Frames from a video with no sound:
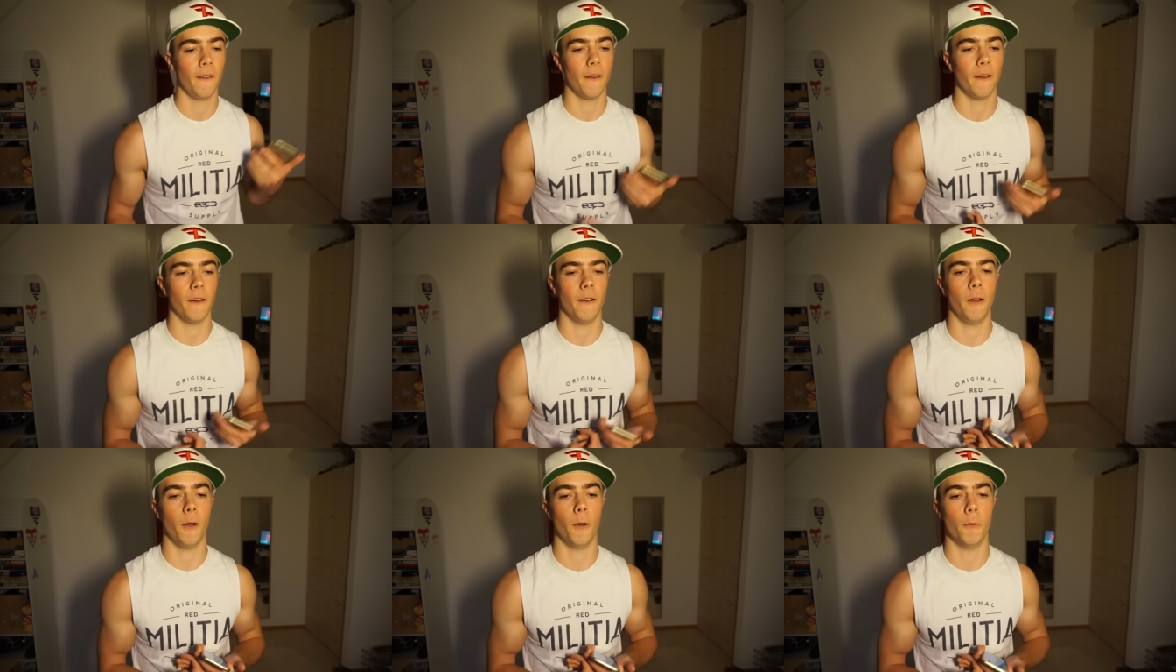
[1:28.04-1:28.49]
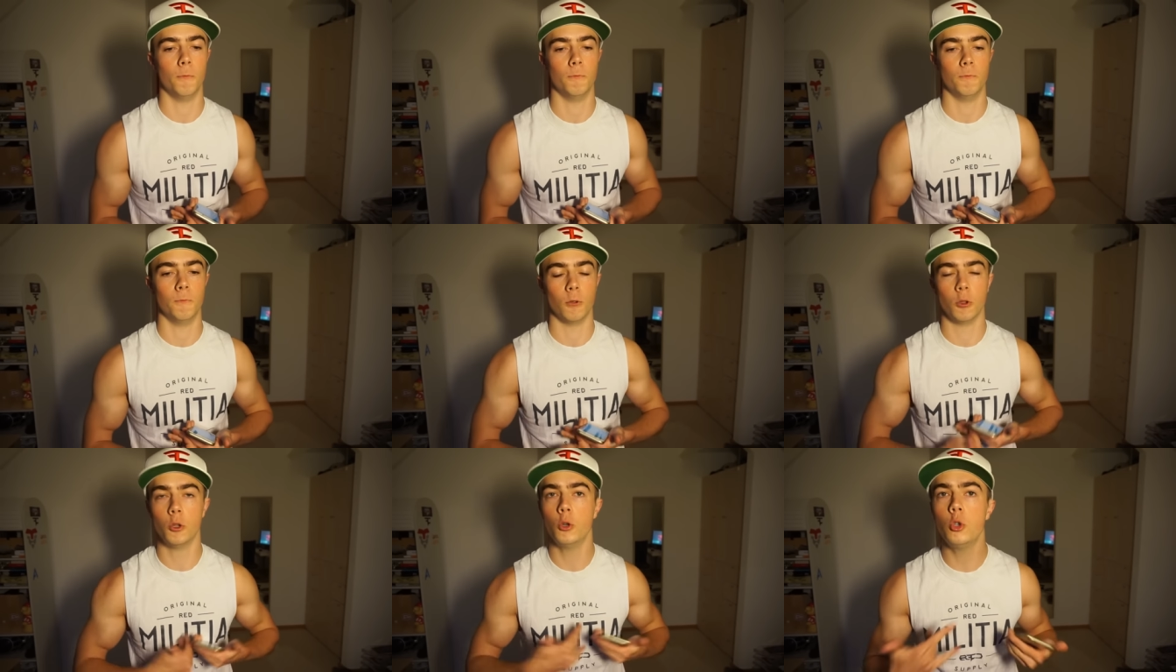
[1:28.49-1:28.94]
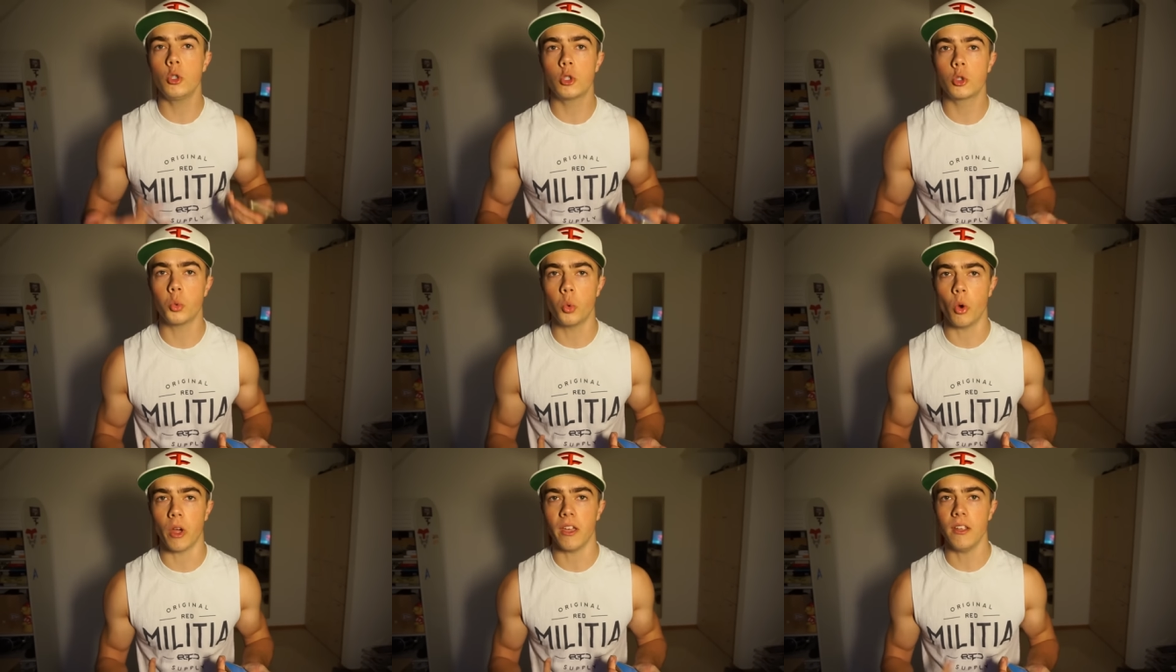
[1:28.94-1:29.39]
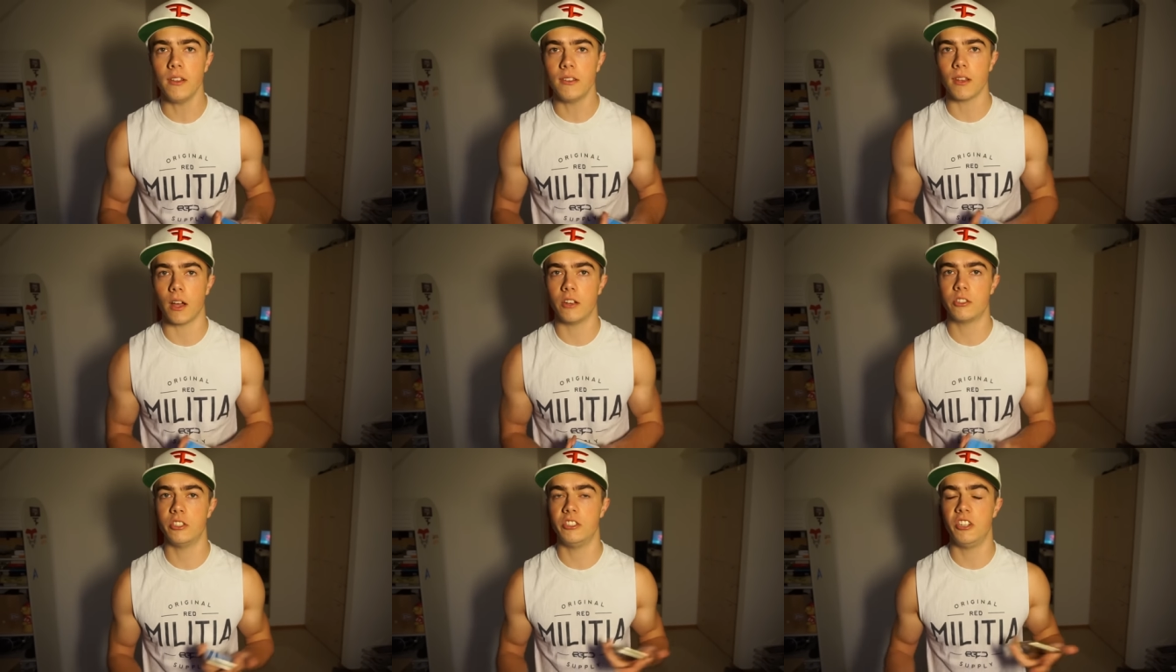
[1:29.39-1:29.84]
Um, lose weight,
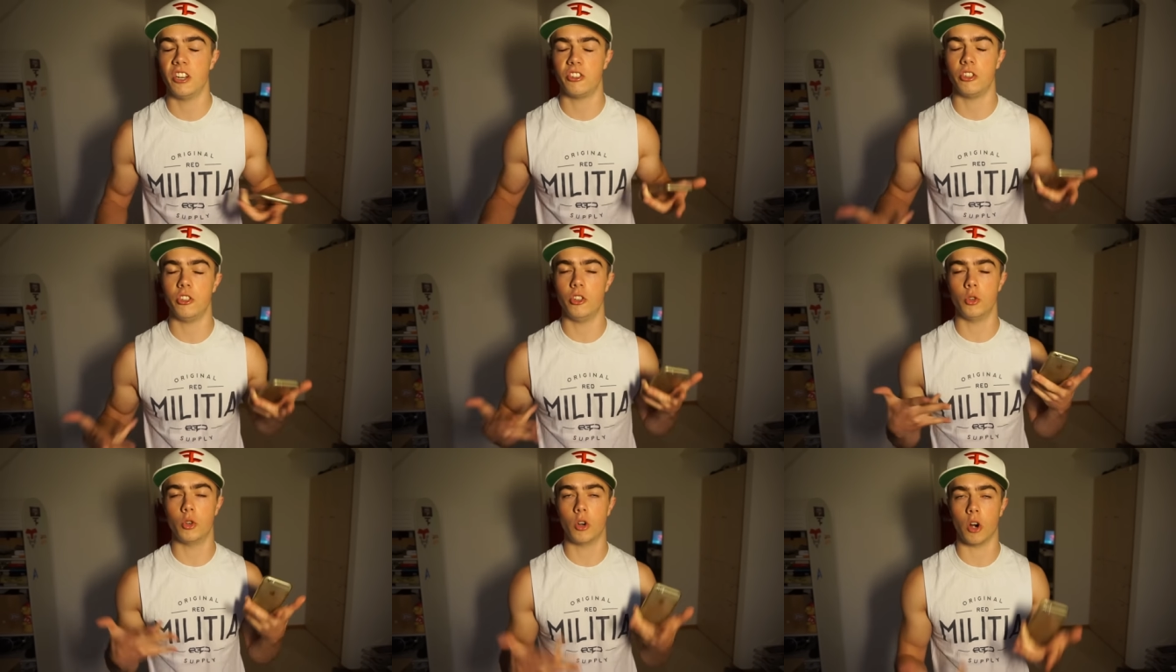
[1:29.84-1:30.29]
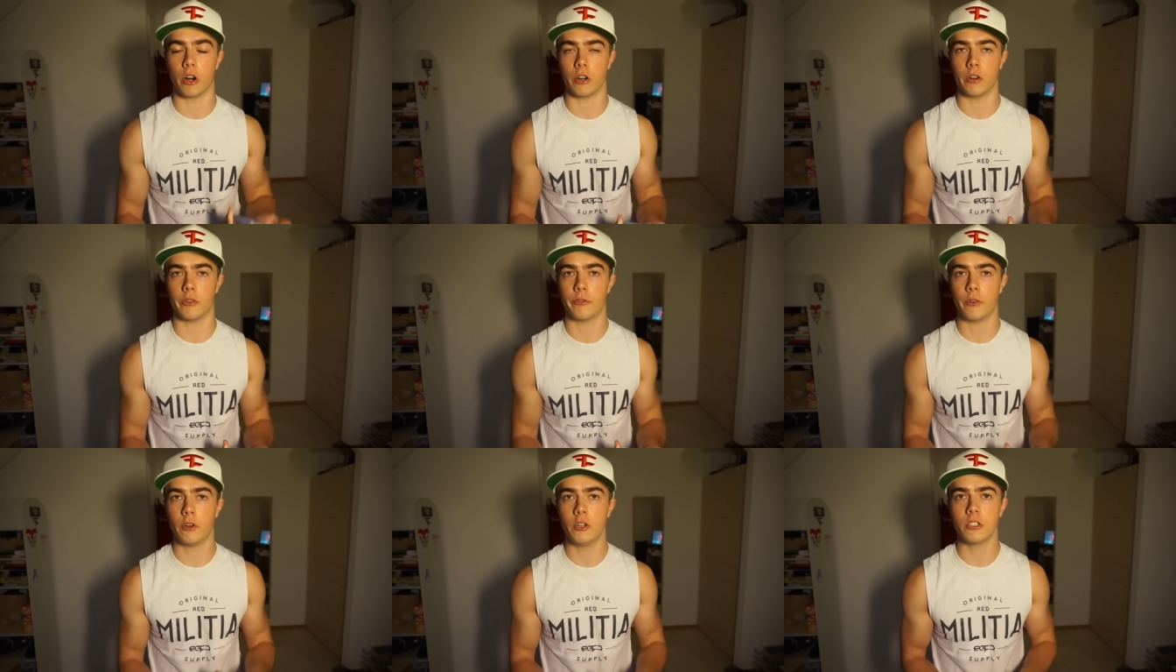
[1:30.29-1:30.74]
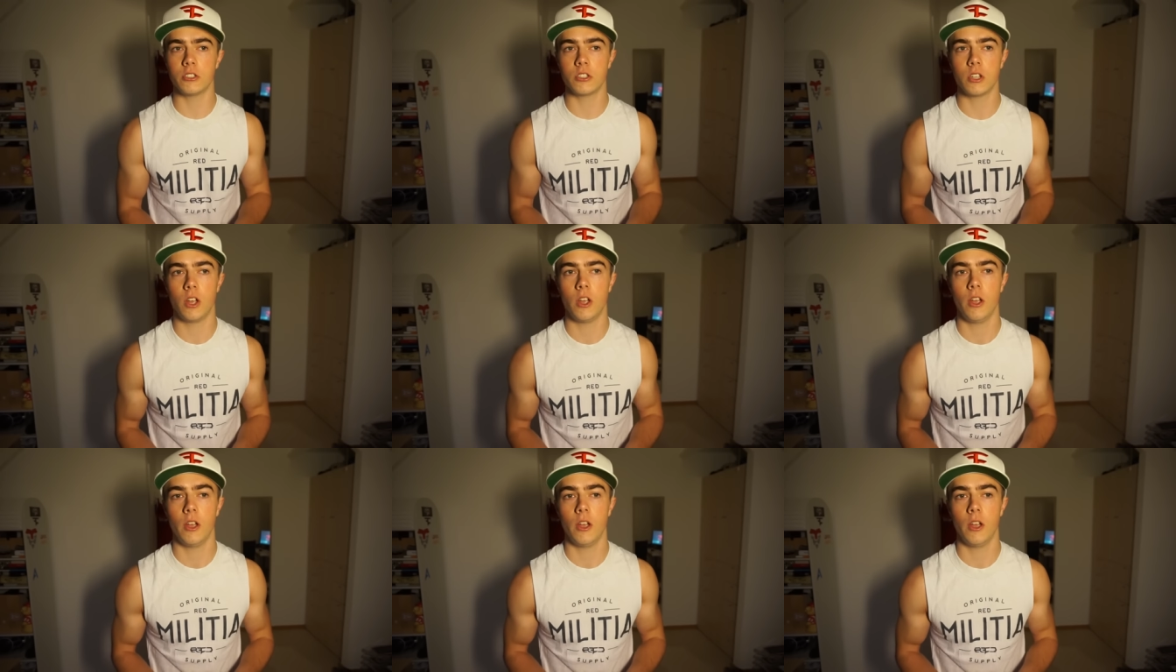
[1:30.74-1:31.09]
I suggest you do cardio first.